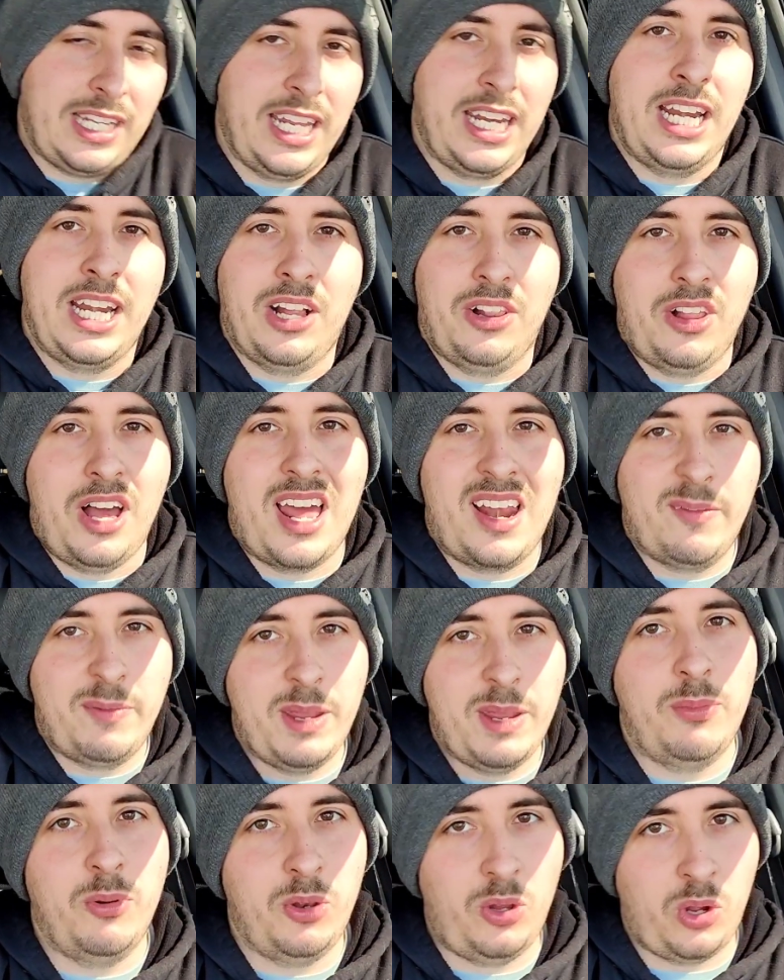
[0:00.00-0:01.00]
getting a lot of
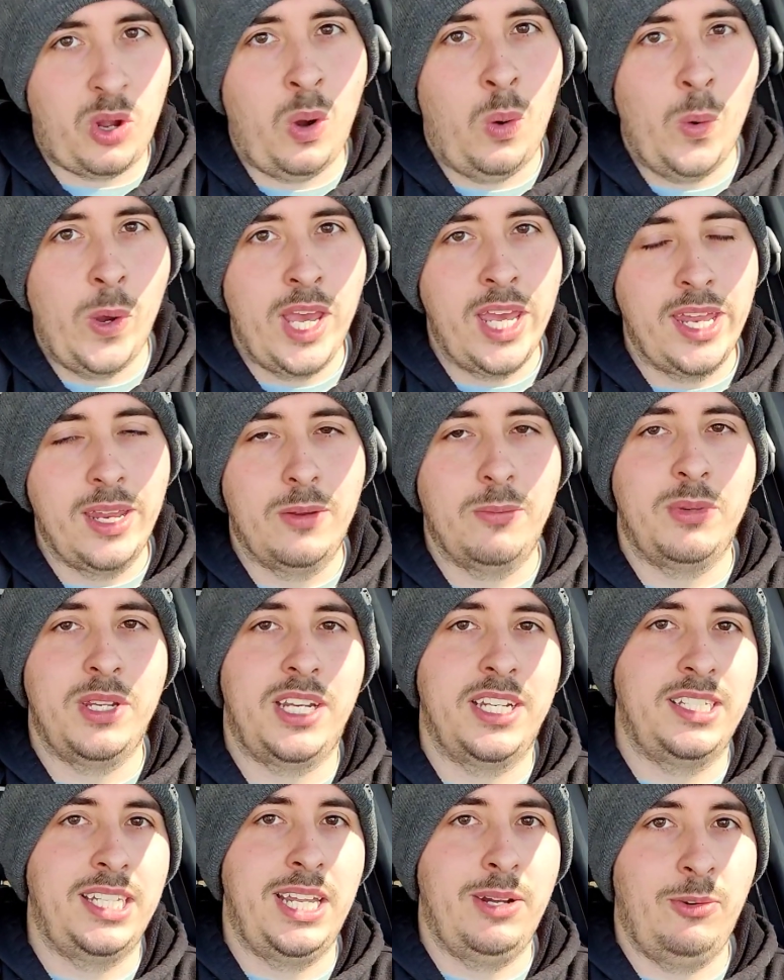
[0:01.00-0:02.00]
people to quit
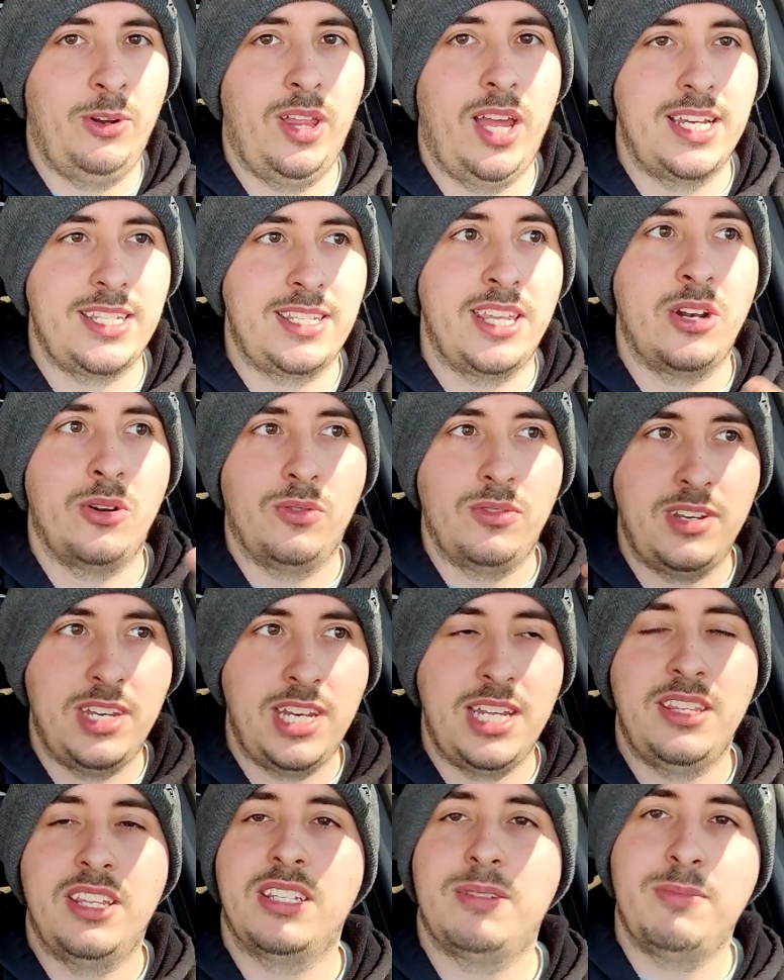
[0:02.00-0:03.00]
because they realize they don't
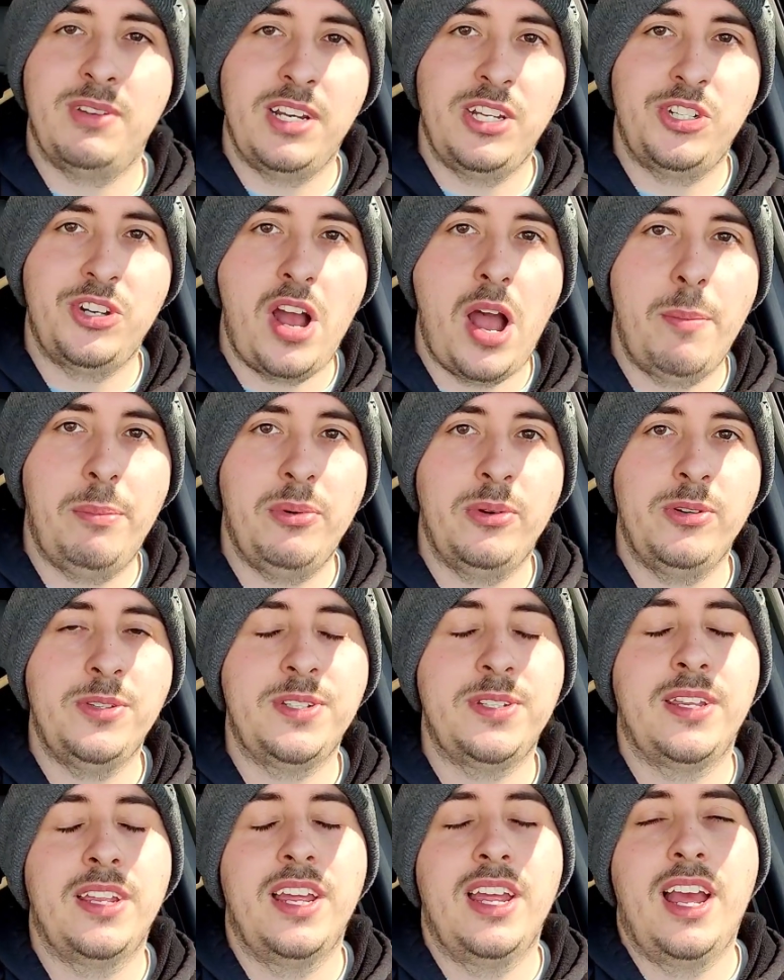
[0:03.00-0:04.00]
need this many
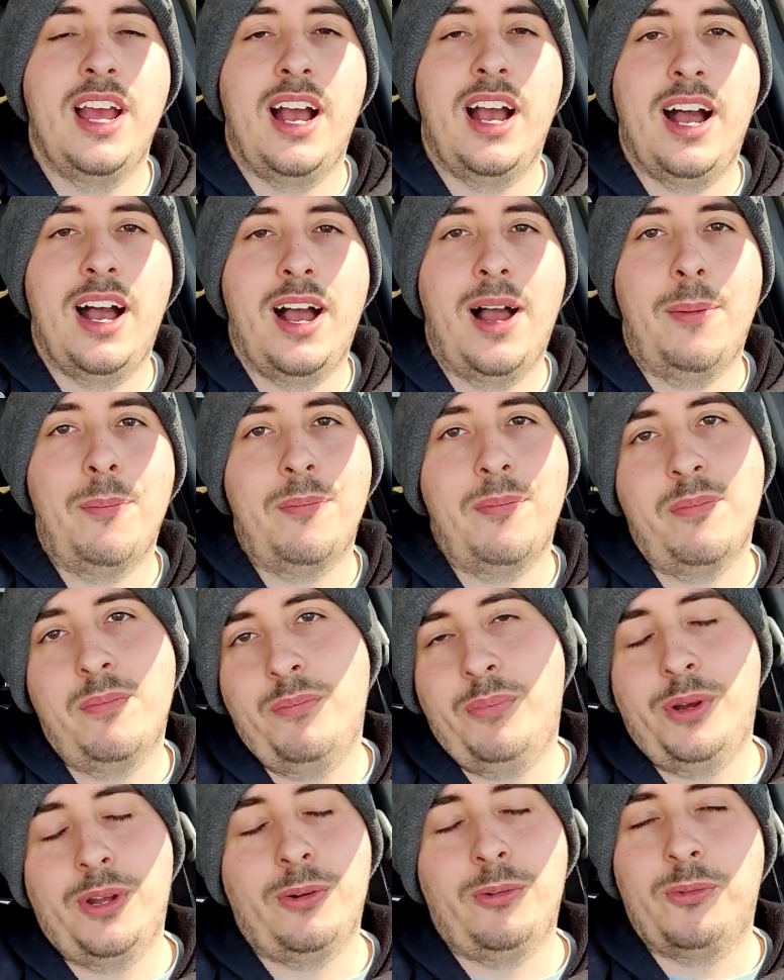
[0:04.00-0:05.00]
shoppers.
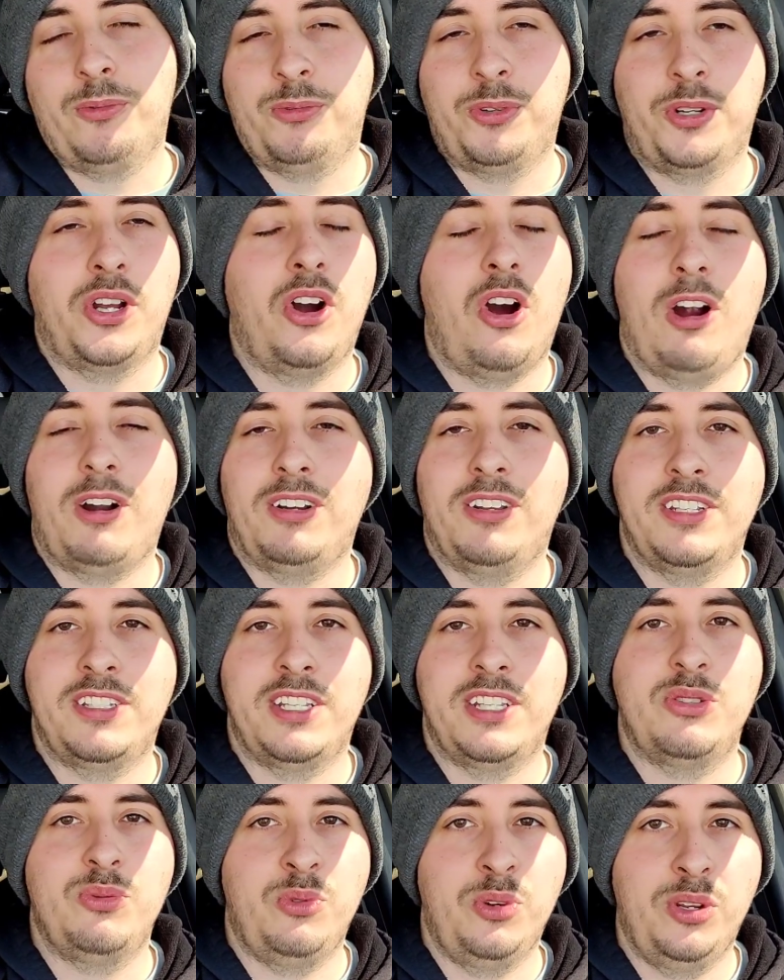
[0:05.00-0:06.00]
But
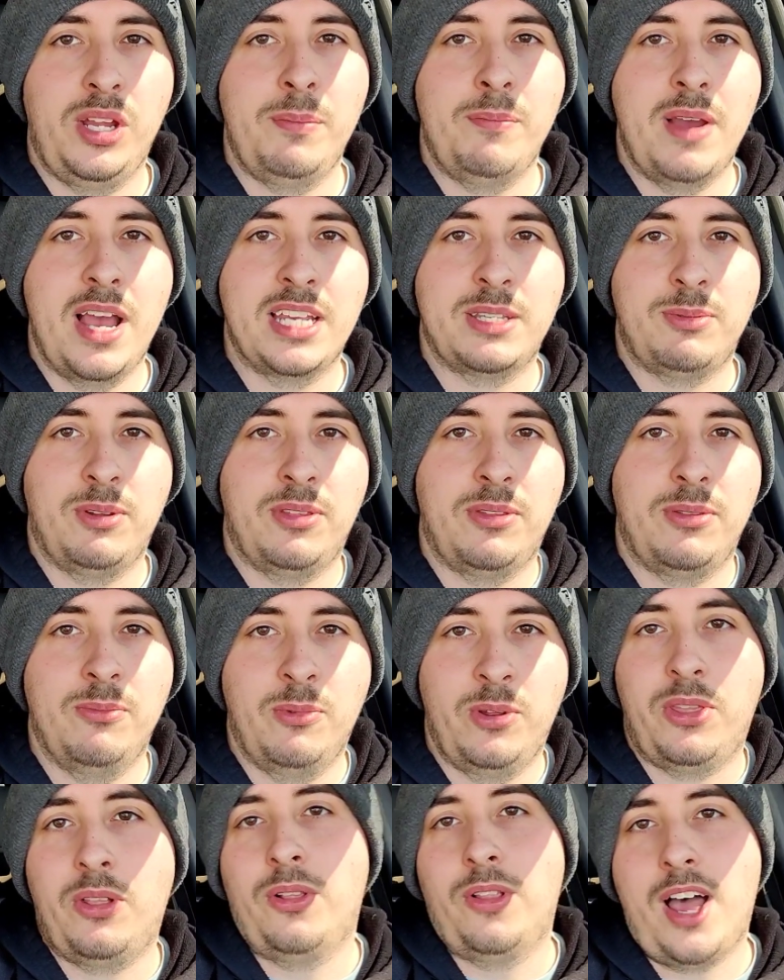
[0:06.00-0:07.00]
regardless, it's really messed
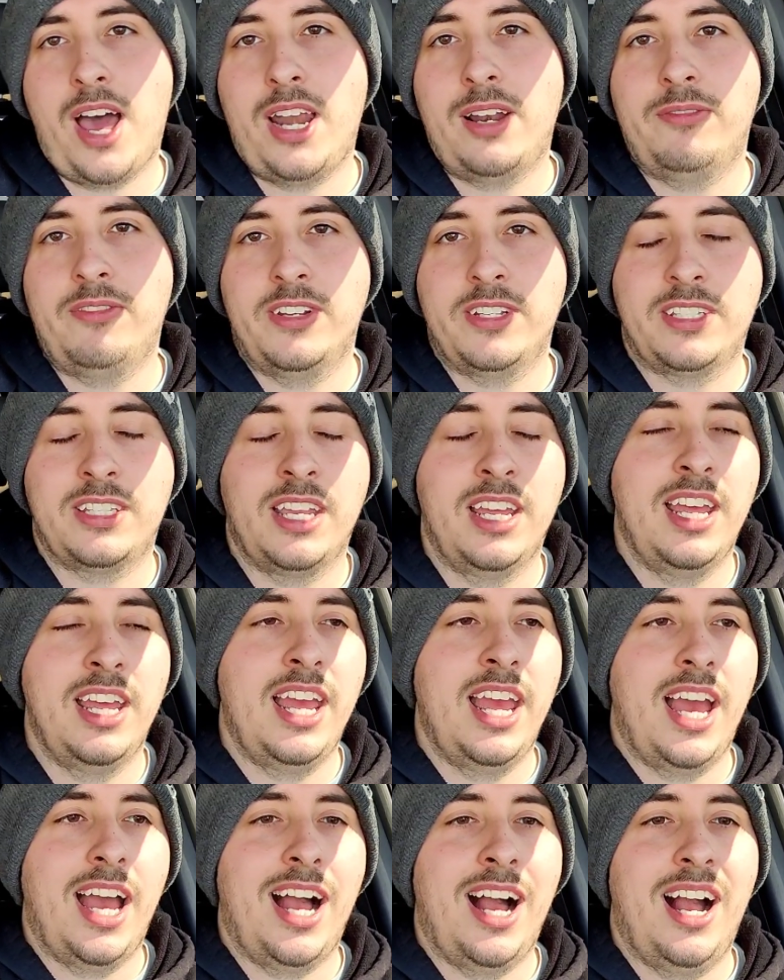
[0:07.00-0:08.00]
with a lot of us.
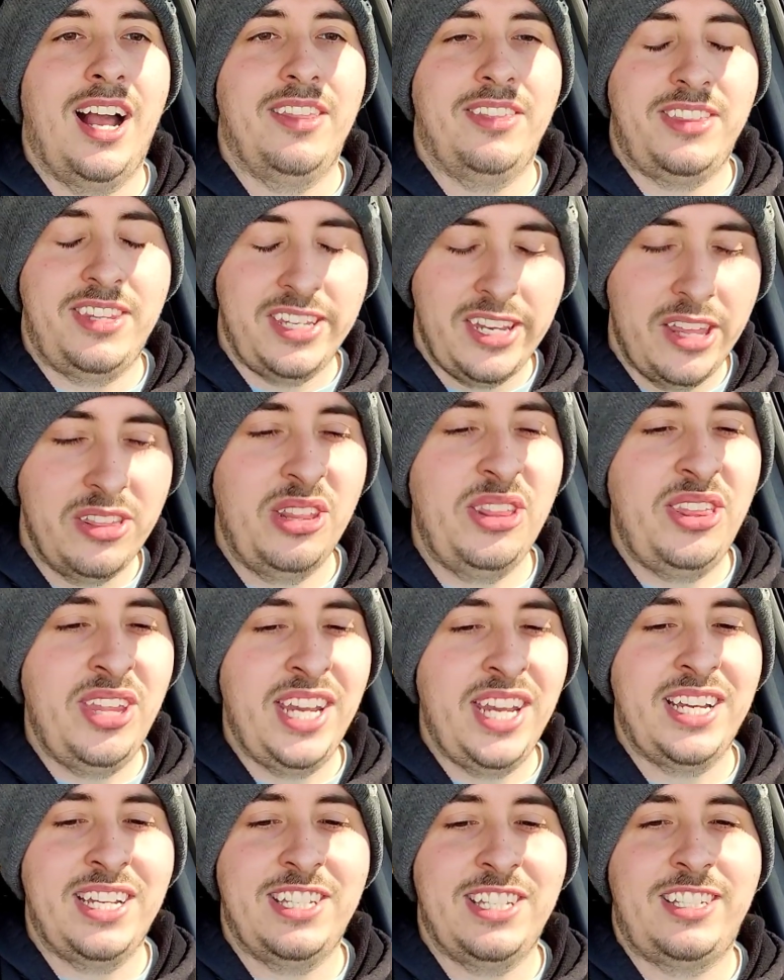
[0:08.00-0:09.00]
The other
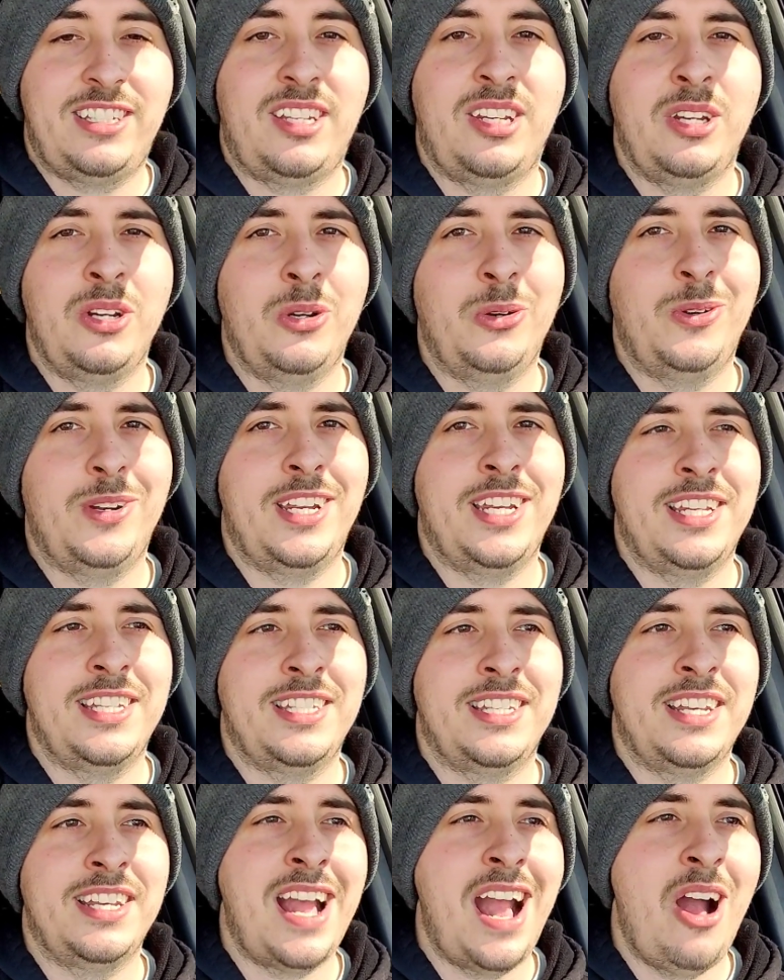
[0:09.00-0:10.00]
thing
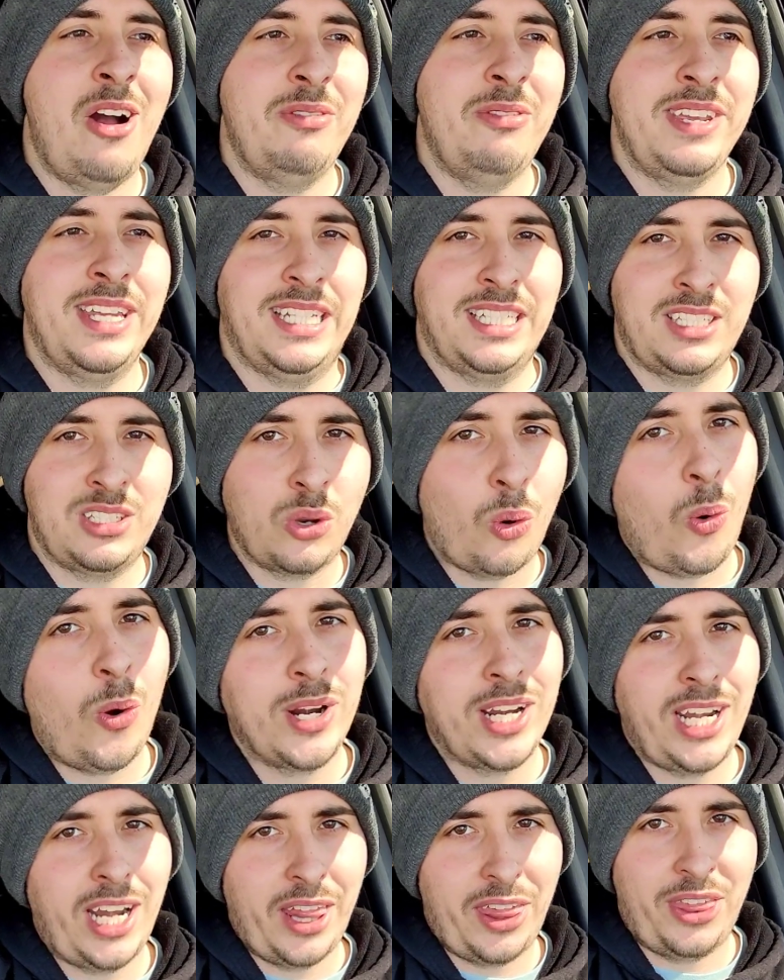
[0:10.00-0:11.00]
is now these
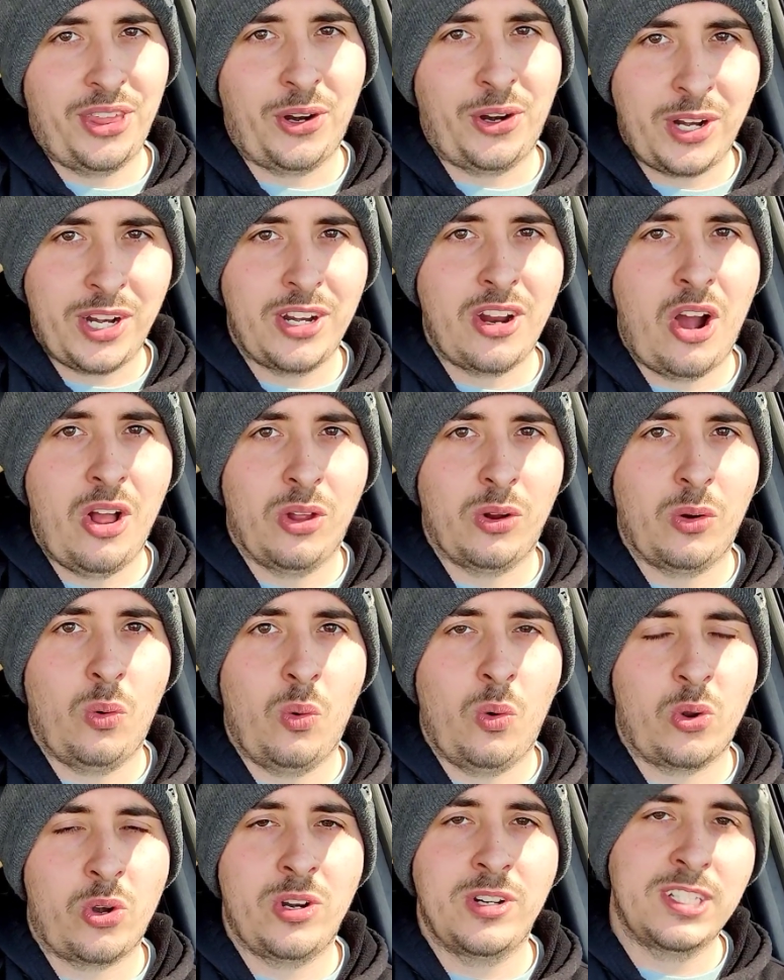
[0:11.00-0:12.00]
$20 to $30
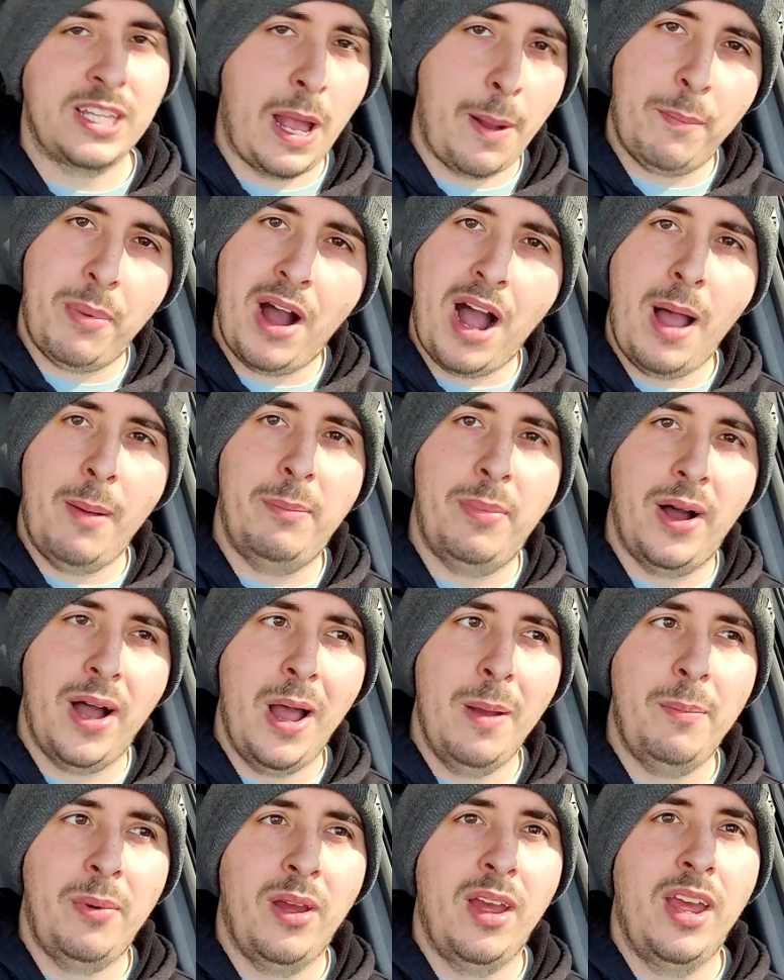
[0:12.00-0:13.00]
orders that pop
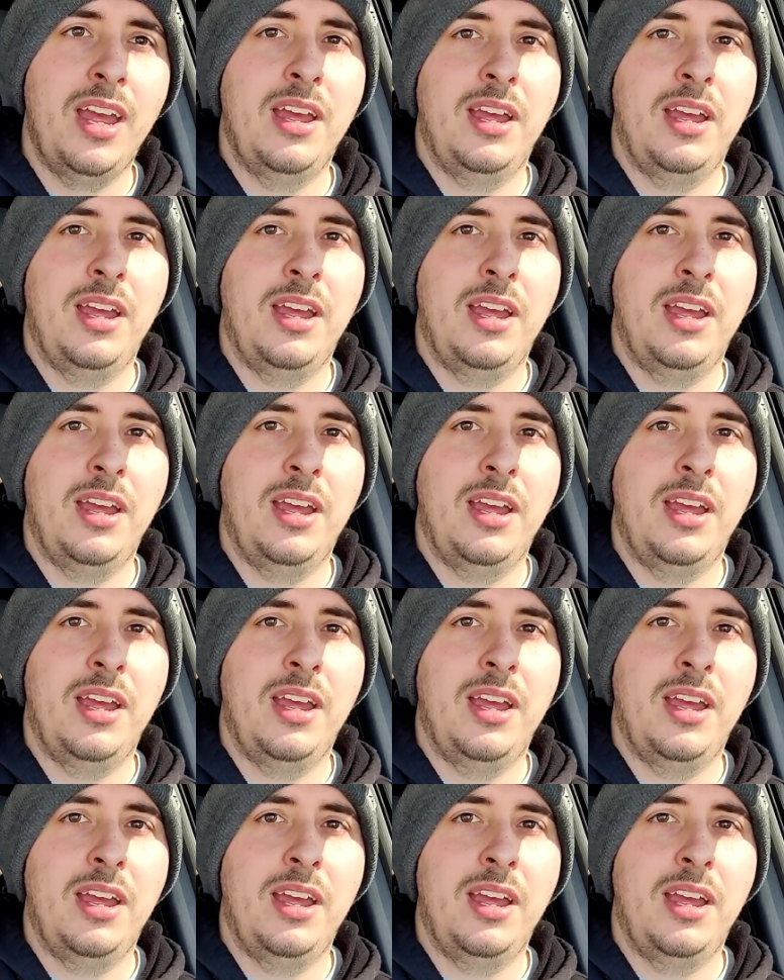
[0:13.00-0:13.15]
up